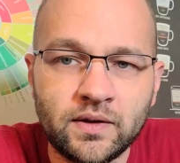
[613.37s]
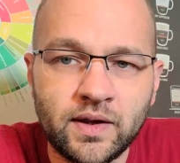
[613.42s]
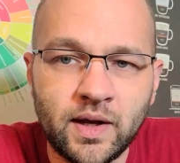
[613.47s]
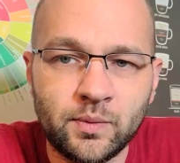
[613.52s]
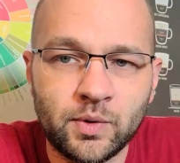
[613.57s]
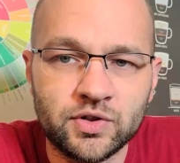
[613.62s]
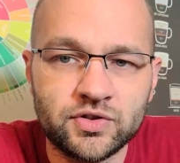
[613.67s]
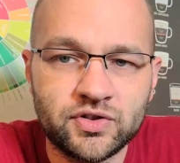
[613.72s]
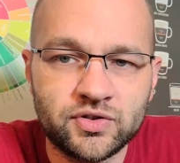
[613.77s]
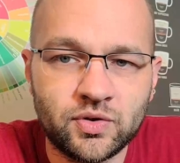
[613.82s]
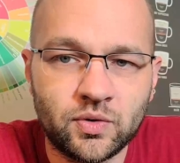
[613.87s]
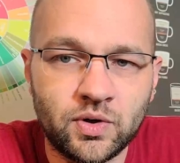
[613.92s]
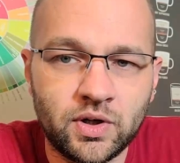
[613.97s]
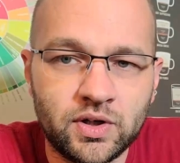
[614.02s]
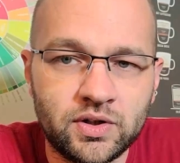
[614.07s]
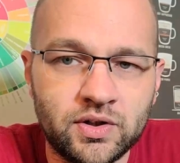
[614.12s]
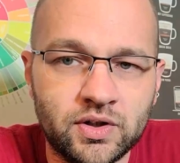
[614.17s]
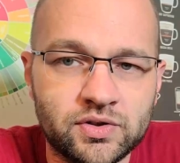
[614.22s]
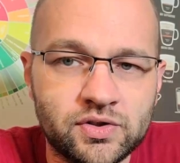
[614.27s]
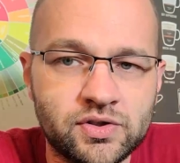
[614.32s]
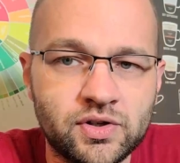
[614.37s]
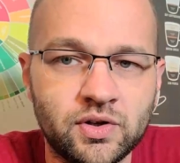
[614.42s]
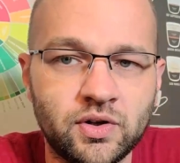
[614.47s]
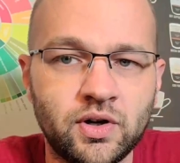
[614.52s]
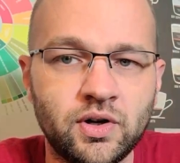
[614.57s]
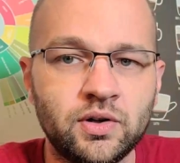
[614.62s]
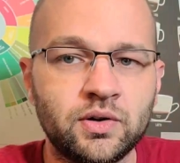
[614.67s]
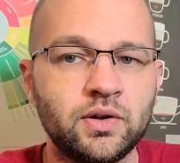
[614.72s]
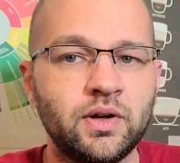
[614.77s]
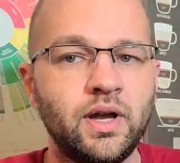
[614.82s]
They were storing the
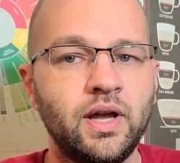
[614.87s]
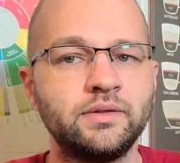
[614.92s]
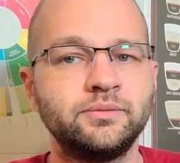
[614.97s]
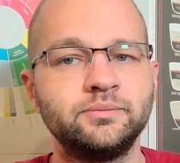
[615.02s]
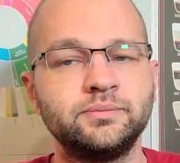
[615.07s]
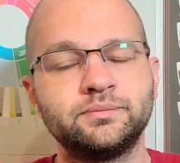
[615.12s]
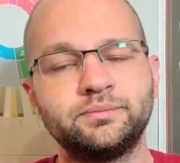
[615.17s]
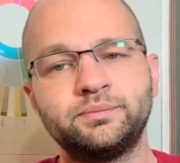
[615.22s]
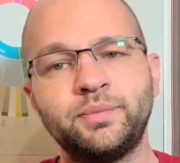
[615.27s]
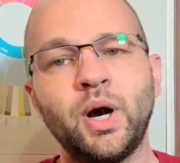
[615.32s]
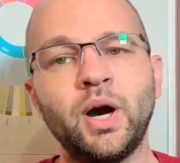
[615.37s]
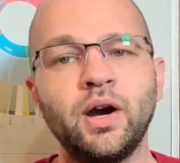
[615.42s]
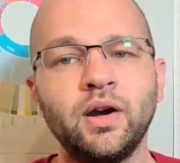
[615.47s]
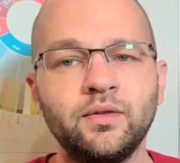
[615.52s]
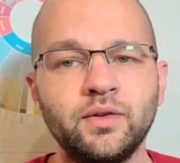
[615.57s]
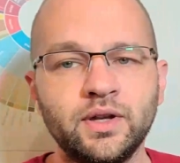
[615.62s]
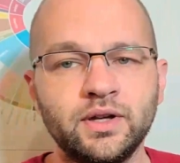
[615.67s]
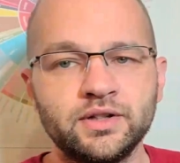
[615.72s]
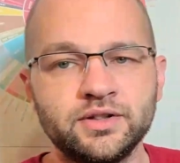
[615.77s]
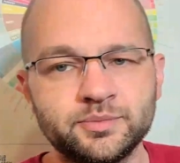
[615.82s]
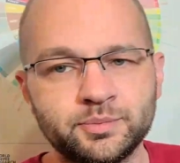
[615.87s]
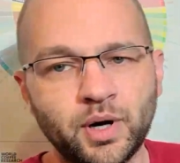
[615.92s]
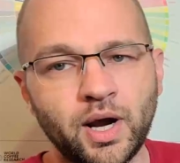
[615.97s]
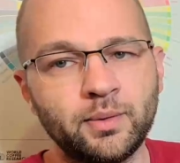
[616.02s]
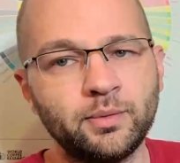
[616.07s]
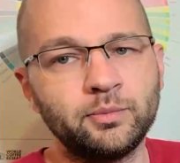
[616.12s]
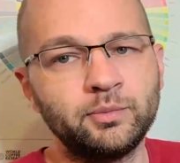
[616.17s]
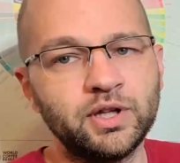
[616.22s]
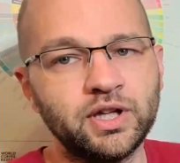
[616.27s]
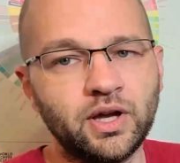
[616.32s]
sugar and part of it is
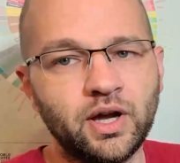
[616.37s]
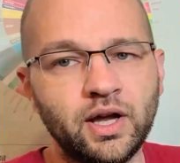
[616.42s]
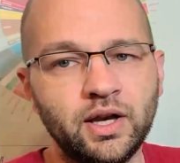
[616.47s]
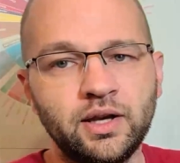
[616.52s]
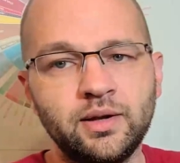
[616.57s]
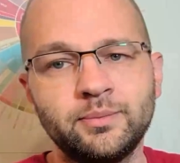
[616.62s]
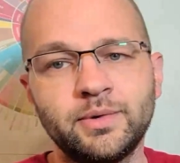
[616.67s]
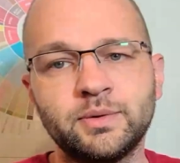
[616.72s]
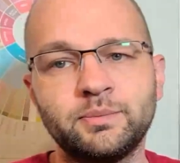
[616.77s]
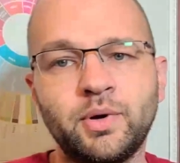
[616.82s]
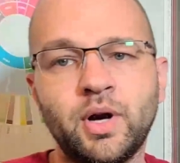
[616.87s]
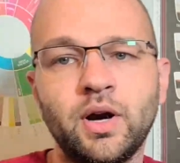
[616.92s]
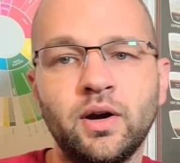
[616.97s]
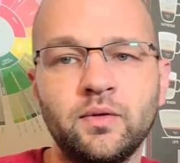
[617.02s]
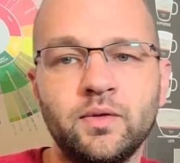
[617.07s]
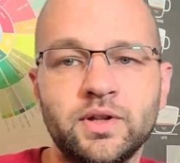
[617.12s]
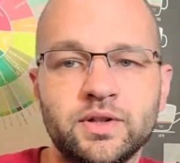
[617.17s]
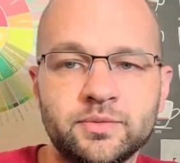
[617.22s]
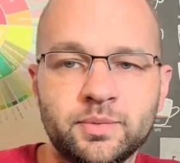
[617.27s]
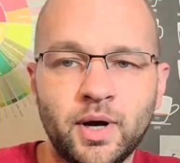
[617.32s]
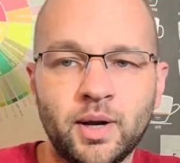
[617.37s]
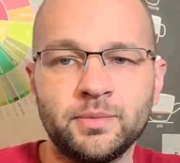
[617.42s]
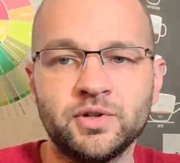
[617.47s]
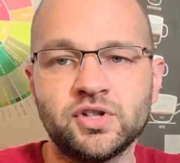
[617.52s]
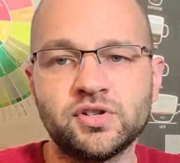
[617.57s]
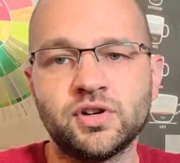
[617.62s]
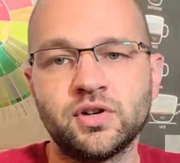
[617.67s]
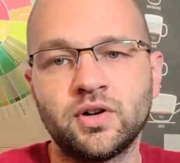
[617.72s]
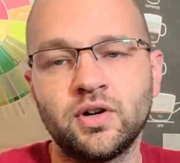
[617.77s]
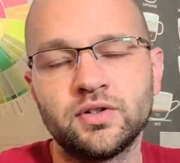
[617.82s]
probably honey, but part of it's probably
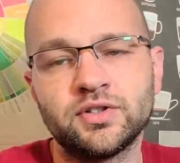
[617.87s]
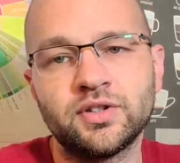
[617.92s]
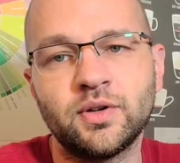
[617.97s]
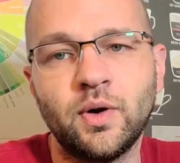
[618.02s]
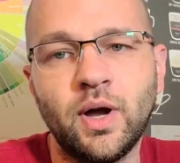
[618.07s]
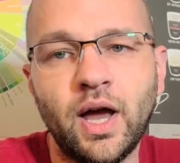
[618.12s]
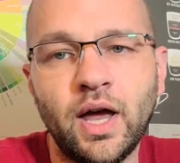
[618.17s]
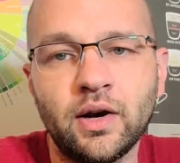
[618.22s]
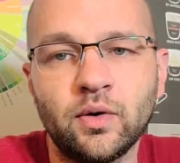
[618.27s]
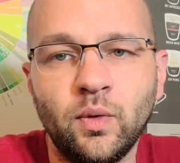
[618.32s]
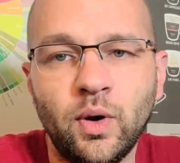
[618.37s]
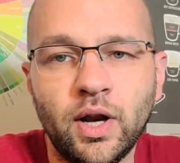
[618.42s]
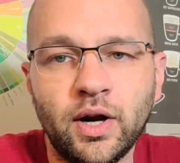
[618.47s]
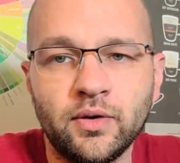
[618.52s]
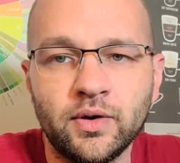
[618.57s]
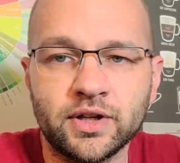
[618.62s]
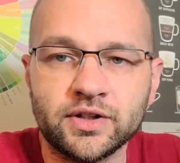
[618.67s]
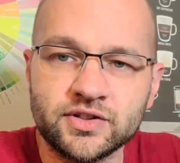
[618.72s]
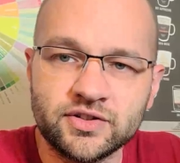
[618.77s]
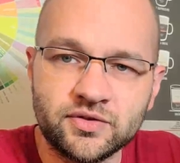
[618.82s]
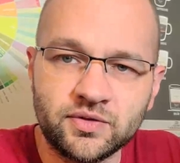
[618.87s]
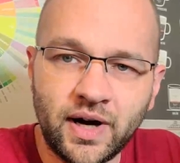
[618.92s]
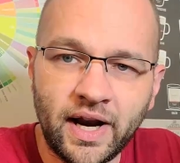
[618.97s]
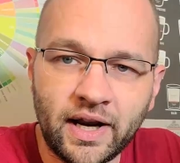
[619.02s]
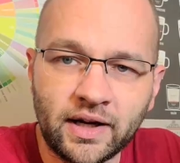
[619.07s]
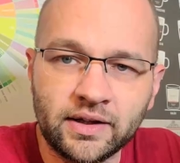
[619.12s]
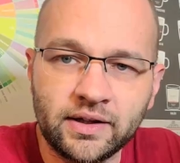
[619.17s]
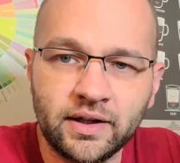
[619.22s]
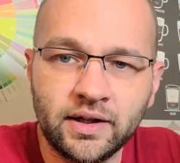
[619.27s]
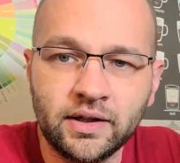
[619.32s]
sugar. So I don't want to
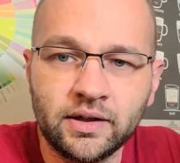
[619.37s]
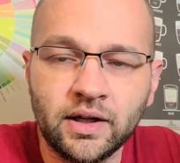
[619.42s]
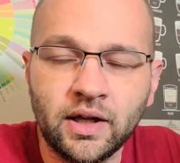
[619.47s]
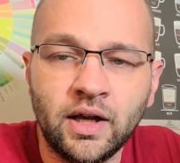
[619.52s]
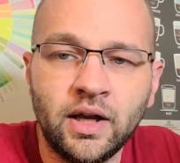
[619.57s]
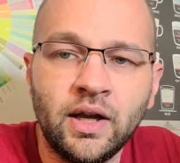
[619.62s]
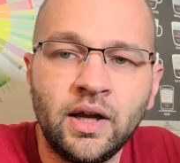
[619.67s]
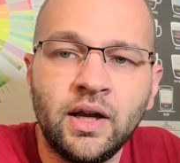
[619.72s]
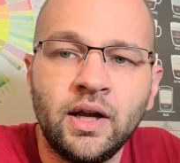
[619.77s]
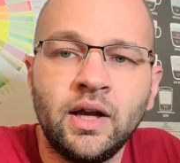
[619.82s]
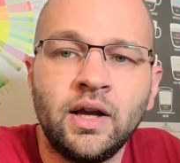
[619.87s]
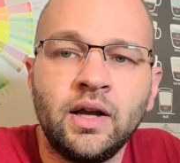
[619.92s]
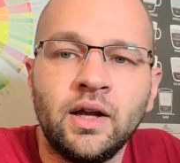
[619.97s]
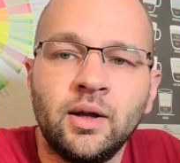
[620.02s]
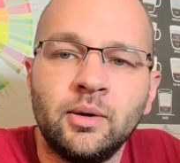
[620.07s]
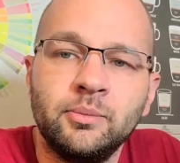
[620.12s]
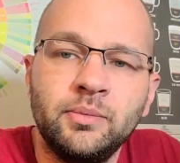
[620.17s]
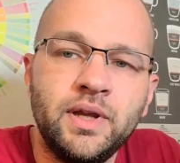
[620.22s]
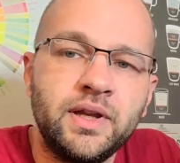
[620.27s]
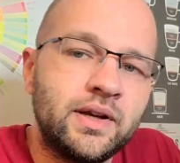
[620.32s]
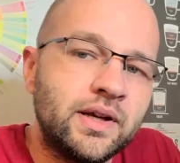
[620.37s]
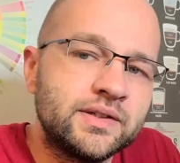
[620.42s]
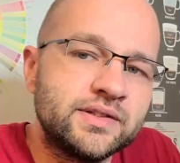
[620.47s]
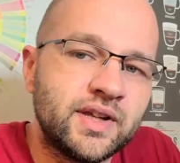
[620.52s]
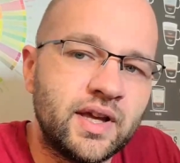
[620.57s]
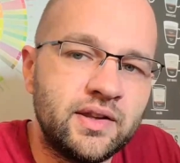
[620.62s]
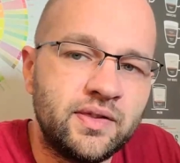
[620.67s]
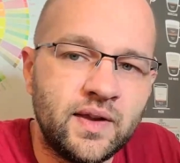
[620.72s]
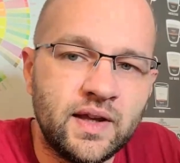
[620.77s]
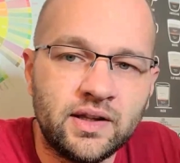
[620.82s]
extract it because
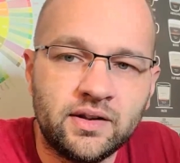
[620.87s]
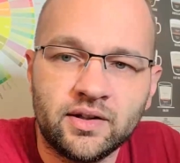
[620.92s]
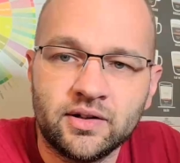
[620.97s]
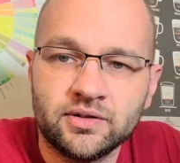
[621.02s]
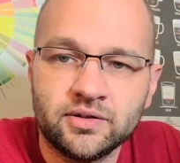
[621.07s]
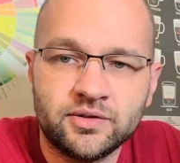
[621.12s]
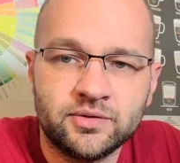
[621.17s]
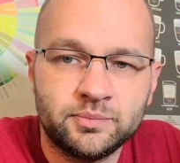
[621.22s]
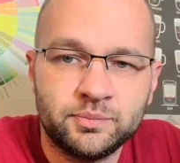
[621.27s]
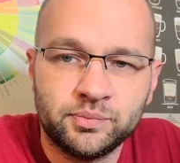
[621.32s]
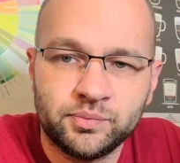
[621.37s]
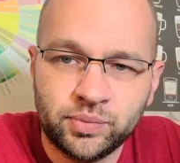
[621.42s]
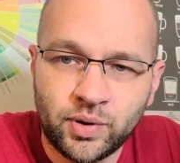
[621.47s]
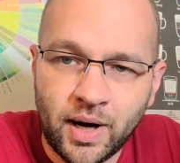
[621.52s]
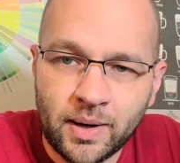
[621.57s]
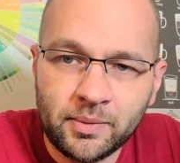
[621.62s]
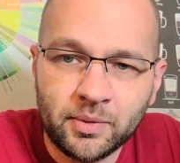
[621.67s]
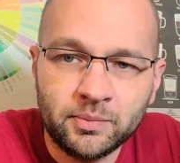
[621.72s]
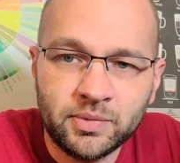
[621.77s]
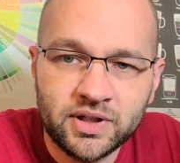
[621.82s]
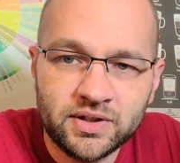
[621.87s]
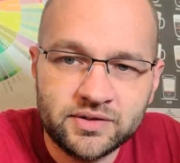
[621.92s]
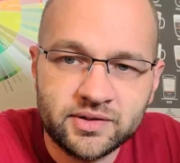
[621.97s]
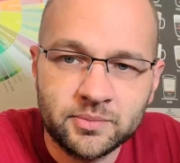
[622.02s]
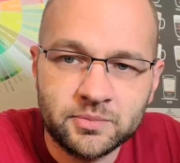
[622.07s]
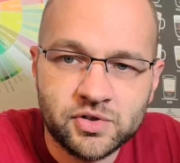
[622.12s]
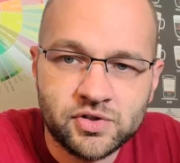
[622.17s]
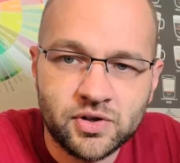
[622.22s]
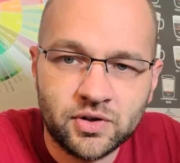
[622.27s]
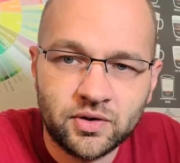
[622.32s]
I think there's probably
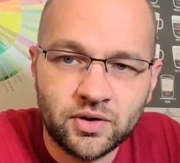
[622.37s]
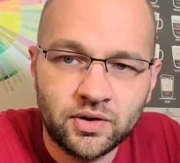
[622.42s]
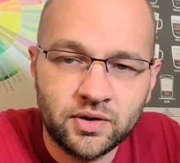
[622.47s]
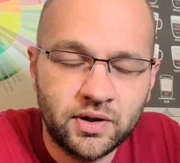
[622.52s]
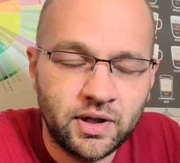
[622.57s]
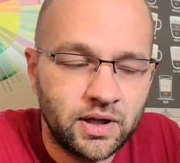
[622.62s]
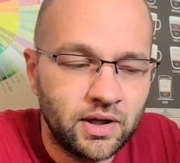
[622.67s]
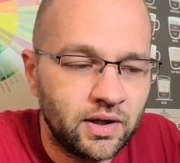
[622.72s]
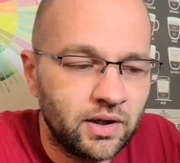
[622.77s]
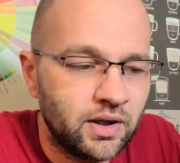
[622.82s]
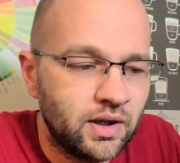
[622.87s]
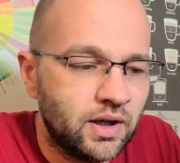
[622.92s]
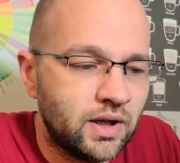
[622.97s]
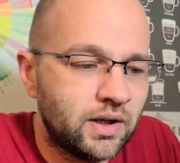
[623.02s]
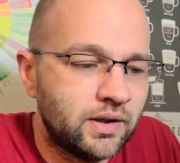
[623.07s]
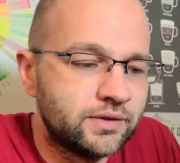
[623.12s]
some sugar in there.